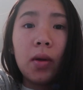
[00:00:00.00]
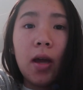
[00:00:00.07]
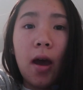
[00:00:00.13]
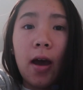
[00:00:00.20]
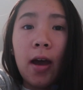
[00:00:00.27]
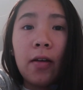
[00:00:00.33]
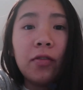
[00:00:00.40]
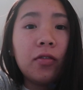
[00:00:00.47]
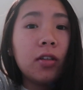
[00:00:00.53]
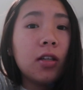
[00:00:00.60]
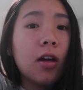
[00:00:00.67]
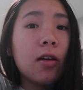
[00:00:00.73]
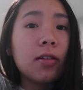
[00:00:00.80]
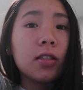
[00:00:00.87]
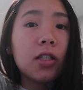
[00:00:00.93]
But yeah, I haven't really
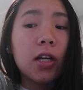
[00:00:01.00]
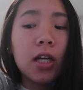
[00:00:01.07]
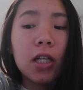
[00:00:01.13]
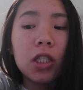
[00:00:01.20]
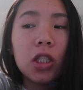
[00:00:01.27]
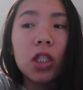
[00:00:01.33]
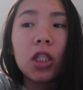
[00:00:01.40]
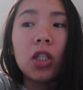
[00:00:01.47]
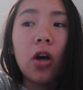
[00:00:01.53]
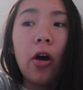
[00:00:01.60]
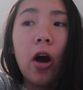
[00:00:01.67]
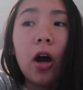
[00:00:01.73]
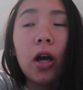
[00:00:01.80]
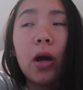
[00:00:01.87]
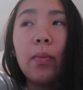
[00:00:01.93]
gotten a chance to
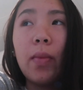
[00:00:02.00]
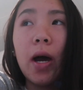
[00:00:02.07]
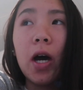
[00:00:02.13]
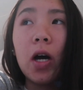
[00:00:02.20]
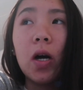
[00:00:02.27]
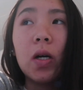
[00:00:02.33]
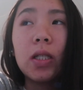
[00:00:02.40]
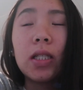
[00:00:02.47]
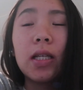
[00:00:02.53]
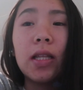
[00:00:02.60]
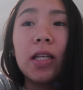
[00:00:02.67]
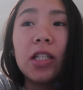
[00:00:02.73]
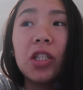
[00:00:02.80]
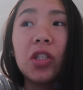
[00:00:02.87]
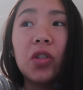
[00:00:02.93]
talk about
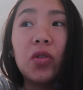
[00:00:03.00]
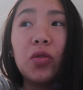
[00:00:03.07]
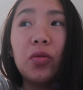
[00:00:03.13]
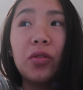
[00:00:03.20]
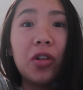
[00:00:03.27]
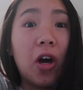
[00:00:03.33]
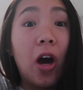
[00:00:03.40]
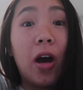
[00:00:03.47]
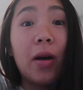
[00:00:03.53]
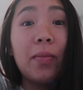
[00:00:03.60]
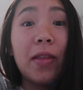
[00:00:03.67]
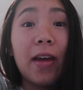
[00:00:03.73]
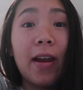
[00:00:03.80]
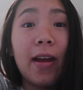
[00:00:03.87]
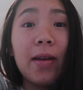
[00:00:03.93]
this new job
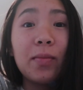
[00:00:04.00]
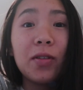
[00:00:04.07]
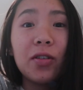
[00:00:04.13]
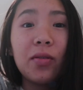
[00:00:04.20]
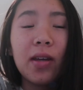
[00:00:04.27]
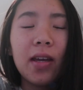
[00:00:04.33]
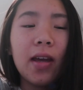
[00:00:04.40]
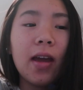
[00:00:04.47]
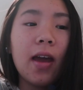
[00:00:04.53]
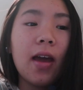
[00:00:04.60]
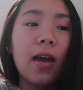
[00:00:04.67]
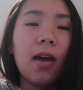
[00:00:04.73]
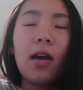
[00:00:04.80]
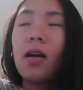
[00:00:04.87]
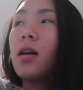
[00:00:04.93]
that I'm doing.
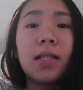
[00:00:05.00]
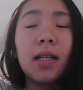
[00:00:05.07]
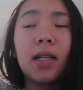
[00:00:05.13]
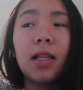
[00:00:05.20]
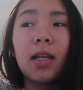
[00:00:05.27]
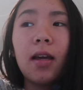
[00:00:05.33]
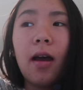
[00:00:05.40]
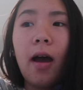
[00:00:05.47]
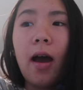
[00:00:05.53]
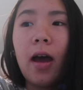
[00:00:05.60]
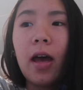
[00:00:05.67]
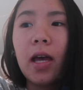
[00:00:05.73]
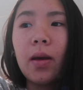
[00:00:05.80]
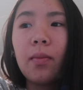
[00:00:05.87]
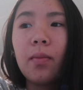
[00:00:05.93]
Basically,
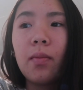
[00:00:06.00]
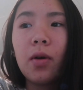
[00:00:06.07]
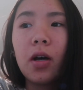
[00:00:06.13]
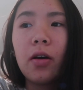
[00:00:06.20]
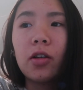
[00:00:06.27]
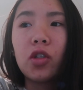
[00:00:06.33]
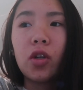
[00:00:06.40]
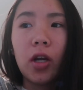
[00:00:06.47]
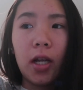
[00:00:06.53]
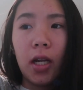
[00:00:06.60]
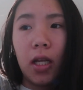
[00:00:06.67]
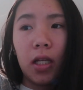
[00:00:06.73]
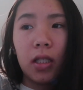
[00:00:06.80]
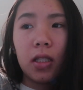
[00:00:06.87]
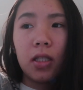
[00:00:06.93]
I'm
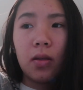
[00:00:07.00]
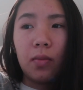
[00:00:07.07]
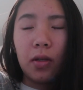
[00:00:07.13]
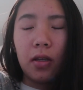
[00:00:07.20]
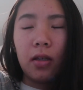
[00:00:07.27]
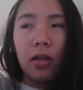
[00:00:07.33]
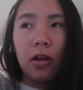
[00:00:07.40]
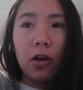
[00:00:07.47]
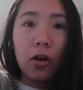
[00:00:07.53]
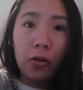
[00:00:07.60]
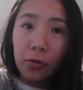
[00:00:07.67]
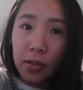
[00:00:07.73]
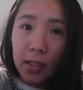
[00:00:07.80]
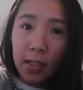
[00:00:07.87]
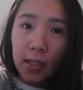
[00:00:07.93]
training to be a
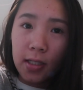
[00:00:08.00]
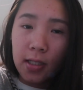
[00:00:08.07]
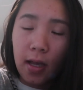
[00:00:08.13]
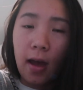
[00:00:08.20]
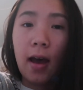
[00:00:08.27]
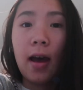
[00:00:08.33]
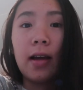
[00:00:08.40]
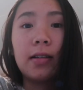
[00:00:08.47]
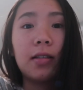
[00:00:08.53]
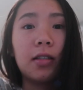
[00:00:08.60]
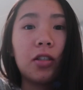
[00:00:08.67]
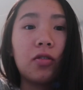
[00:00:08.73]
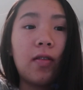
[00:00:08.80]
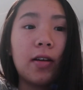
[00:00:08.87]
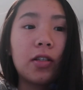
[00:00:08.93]
hostess at
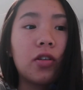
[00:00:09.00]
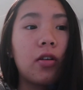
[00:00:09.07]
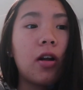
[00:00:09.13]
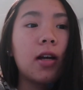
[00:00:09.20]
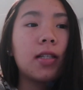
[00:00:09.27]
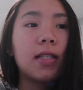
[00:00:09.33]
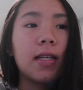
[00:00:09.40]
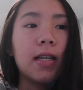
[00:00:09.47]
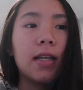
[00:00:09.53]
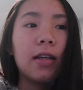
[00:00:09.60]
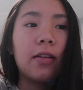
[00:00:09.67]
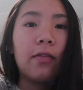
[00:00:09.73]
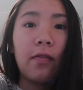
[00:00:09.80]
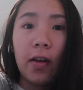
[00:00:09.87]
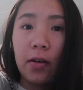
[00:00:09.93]
this restaurant
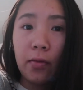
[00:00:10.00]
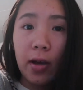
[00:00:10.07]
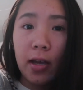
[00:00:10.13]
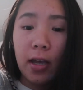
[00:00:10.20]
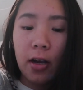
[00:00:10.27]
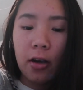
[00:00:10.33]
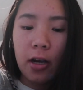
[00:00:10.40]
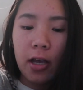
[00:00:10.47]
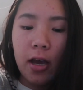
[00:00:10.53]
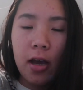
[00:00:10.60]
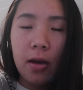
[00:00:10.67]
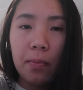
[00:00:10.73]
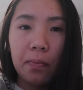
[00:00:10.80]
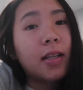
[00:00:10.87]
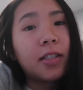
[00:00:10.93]
in Fenway
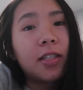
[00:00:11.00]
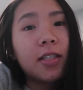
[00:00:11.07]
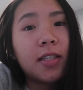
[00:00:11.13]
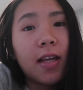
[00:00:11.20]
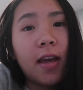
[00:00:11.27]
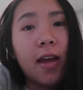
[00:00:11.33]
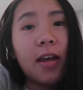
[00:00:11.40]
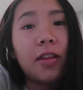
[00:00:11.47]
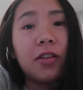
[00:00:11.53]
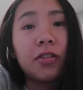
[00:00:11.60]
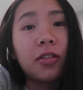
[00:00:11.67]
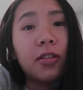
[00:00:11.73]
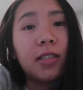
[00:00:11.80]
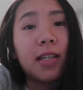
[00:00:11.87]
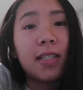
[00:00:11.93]
area. Let's just say there's
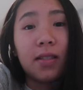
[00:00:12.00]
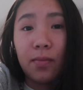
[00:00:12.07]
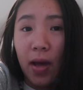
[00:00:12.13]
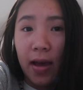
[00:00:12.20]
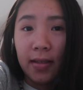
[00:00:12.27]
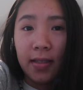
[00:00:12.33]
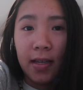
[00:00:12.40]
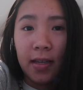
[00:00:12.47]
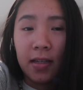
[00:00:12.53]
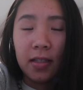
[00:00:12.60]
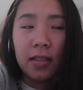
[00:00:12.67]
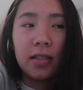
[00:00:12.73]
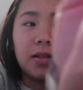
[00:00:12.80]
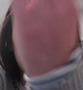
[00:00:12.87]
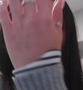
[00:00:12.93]
good days and bad
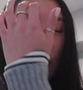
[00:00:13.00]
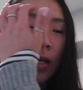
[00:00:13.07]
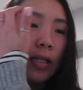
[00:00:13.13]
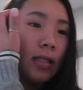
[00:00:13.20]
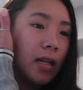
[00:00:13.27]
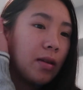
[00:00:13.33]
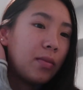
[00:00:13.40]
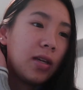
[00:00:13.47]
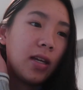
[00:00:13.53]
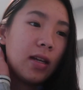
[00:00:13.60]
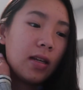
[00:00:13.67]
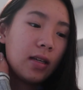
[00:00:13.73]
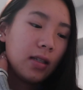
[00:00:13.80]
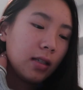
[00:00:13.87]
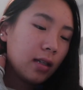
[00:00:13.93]
days, but I
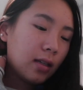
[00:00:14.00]
mean,